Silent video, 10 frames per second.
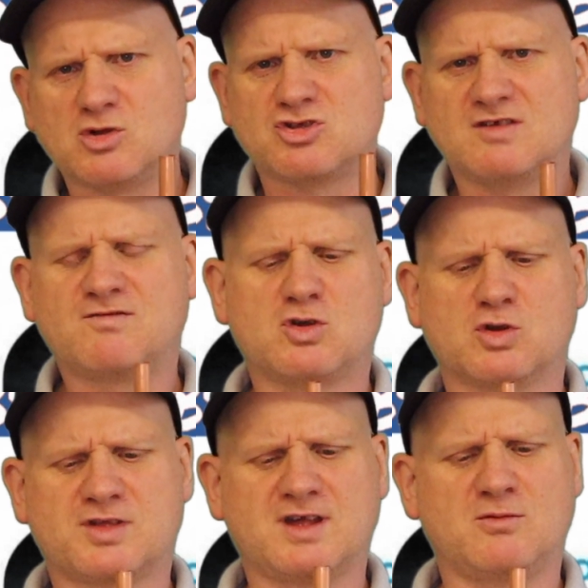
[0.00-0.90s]
Once you've
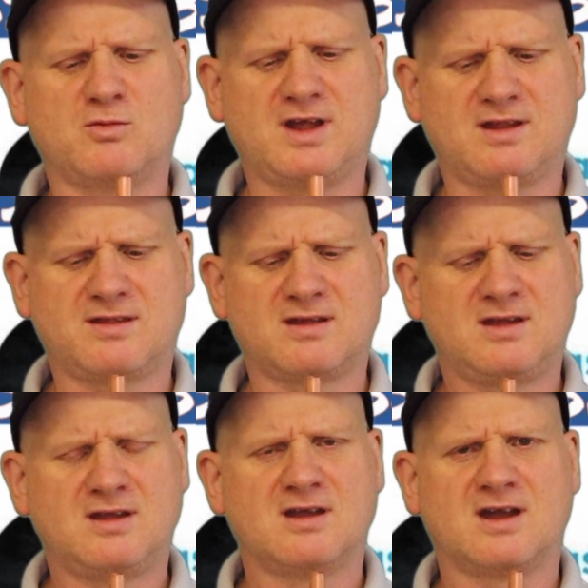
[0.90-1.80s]
cut it with
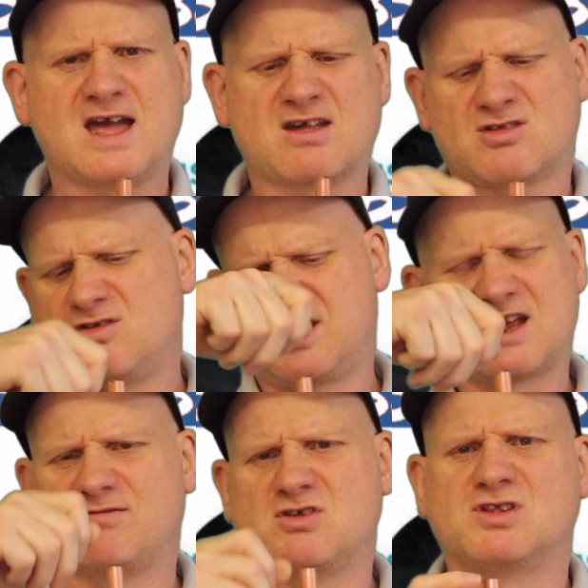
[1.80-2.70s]
an axe, you can
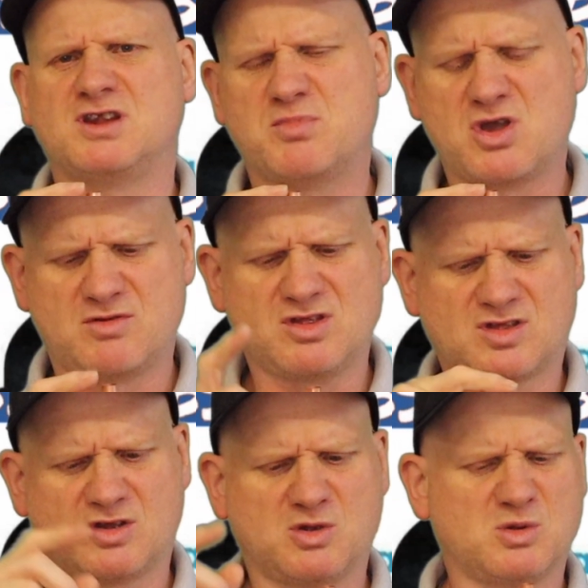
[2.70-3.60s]
either use a deburring
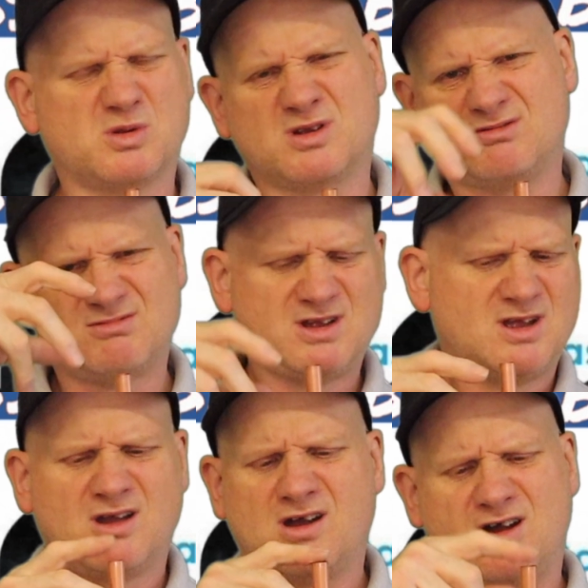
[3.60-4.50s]
tool
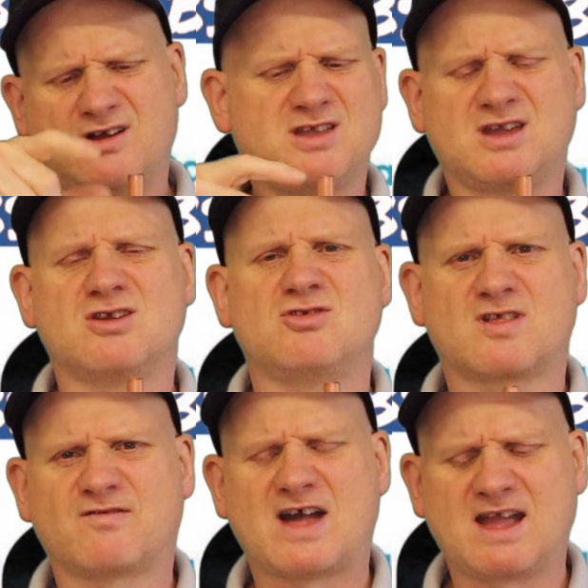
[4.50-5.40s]
or you could
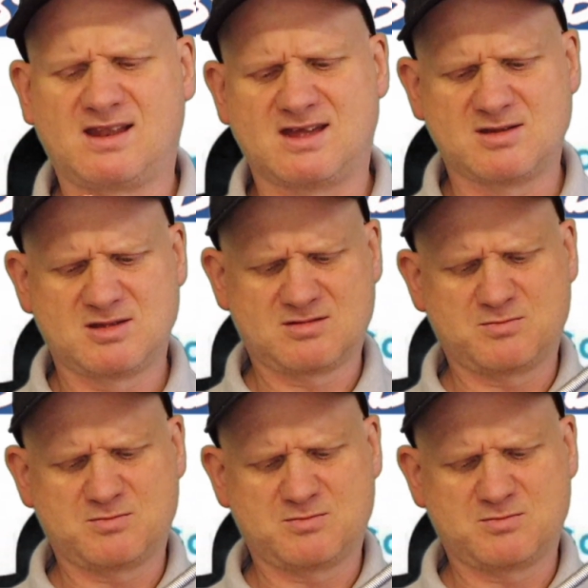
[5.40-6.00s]
just file it,